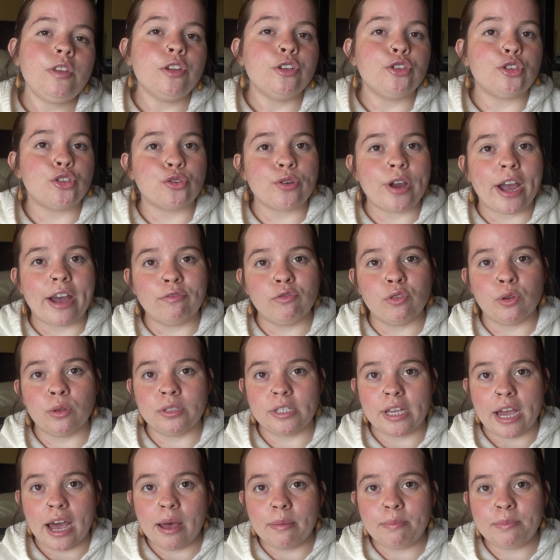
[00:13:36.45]

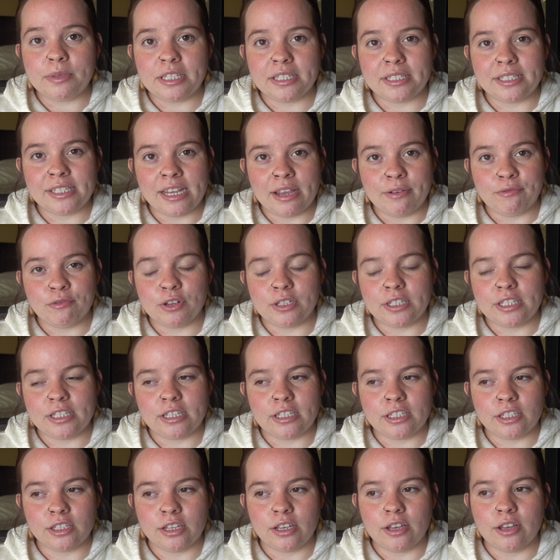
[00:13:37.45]
traveled up to San
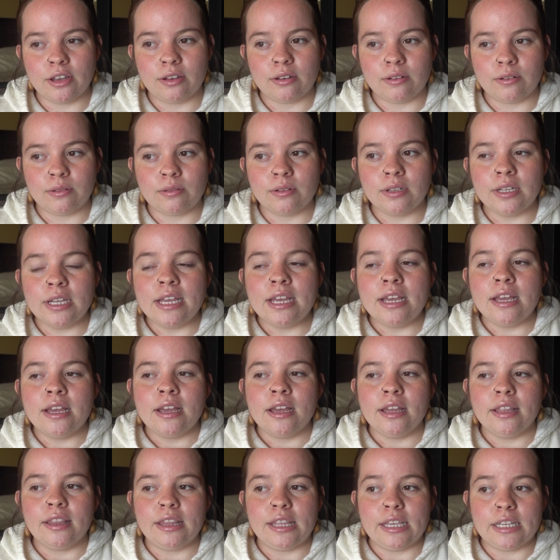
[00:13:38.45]
Francisco
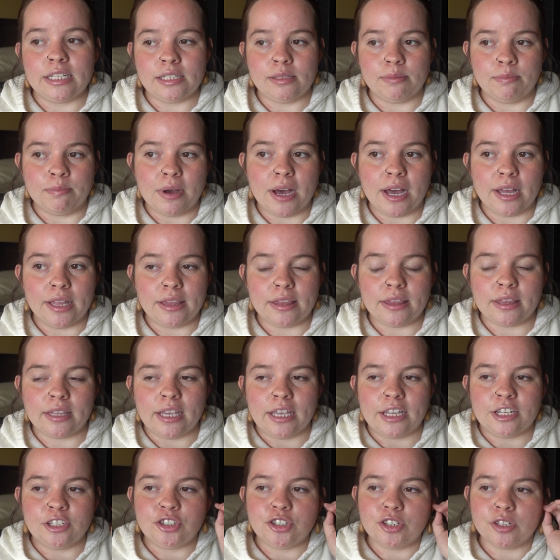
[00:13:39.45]
this month
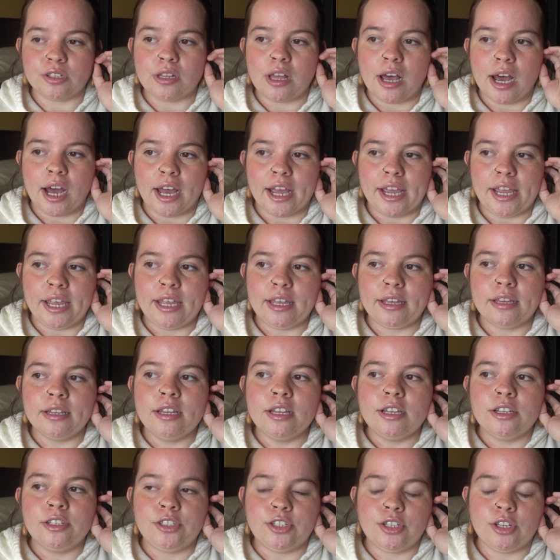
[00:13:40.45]
in July
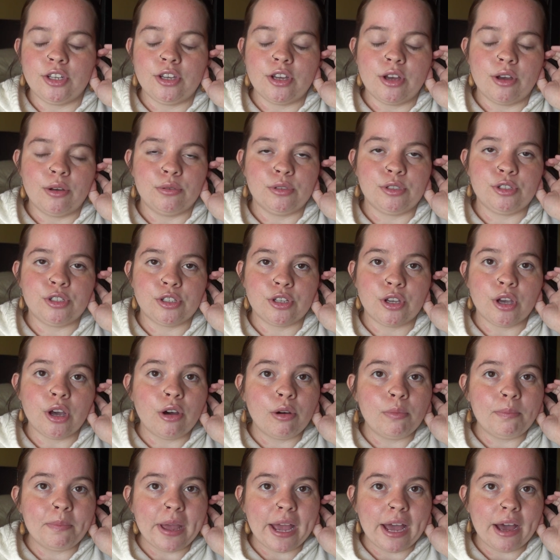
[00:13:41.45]
to go
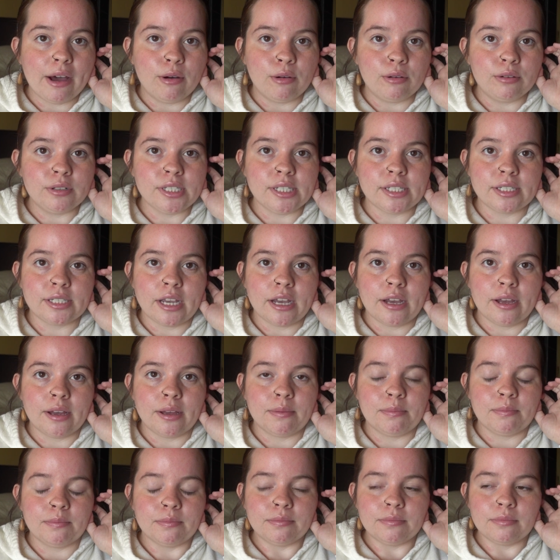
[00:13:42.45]
scope out
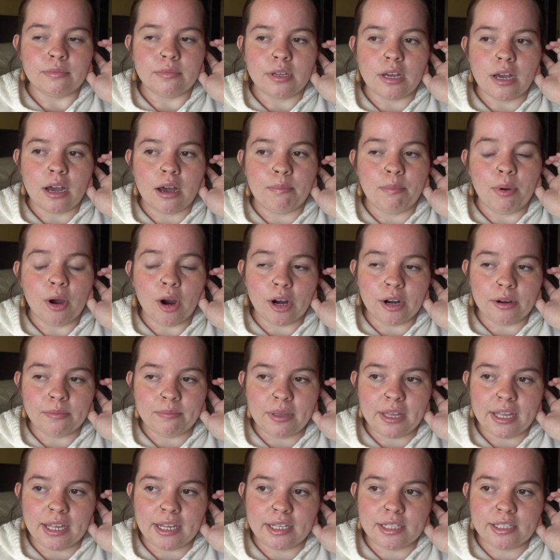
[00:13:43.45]
some
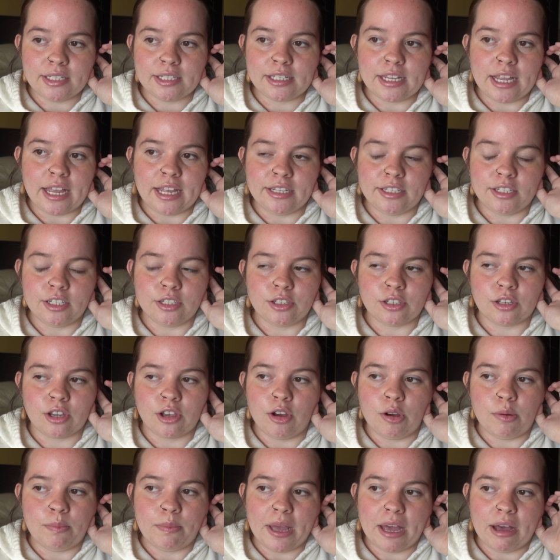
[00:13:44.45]
apartments and to
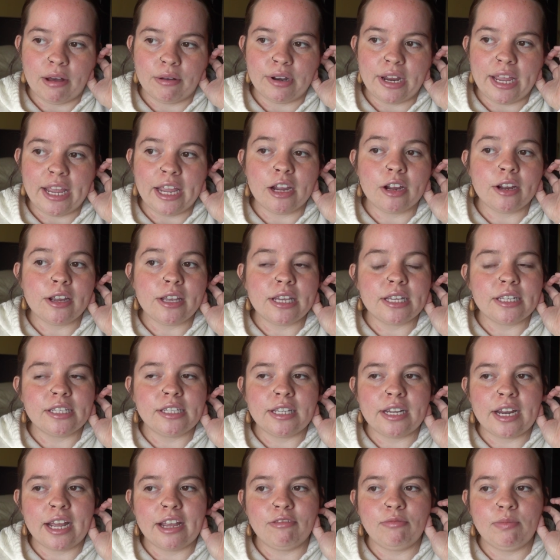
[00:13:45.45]
scope out areas
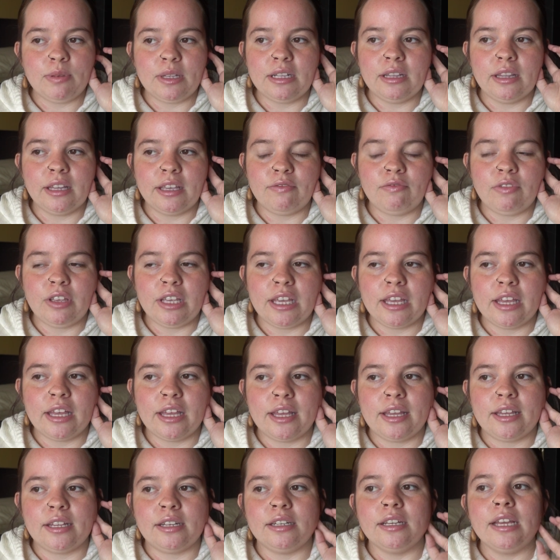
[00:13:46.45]
that I've been living
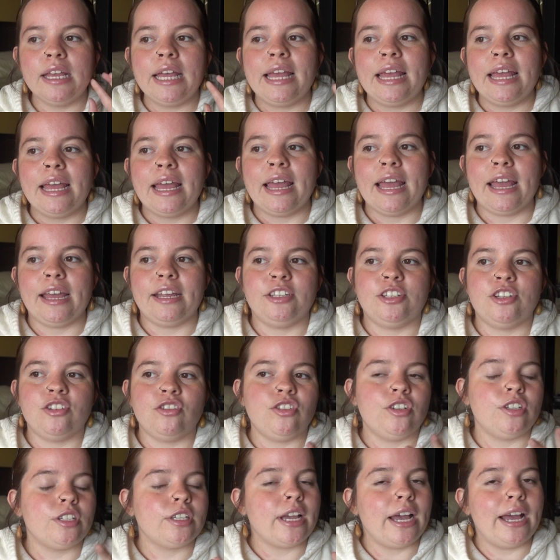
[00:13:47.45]
in and to
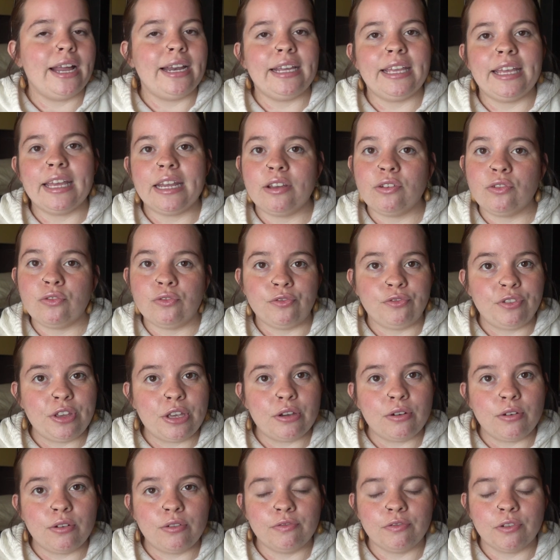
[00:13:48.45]
just kind of get a
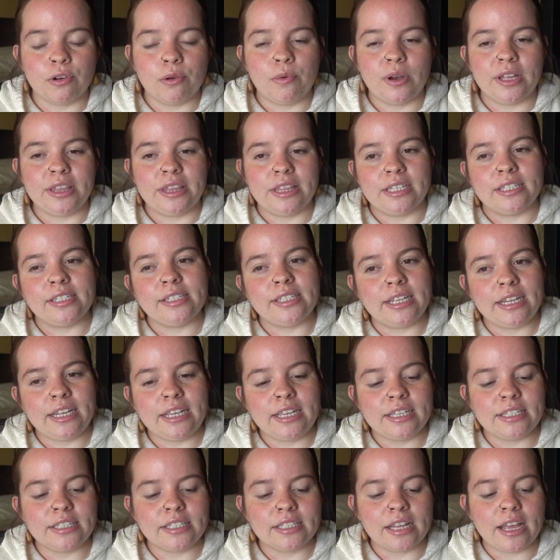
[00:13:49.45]
feel for what the
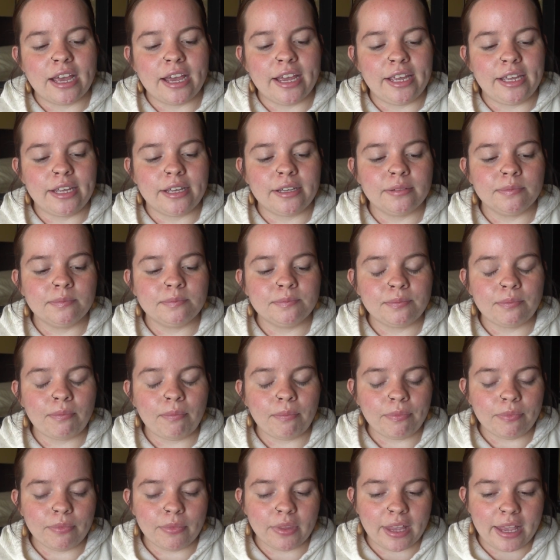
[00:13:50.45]
city is like.
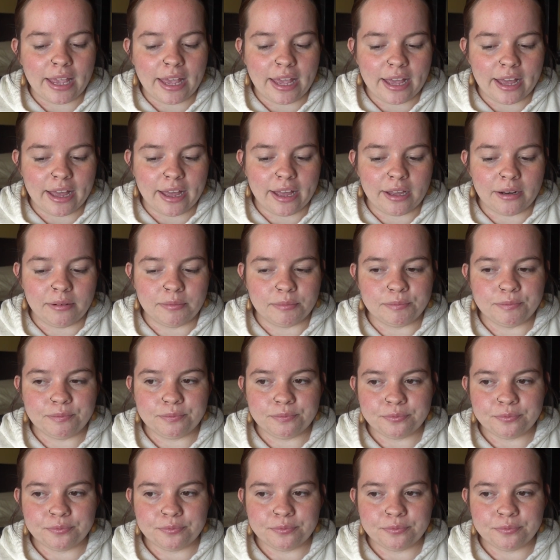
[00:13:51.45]
And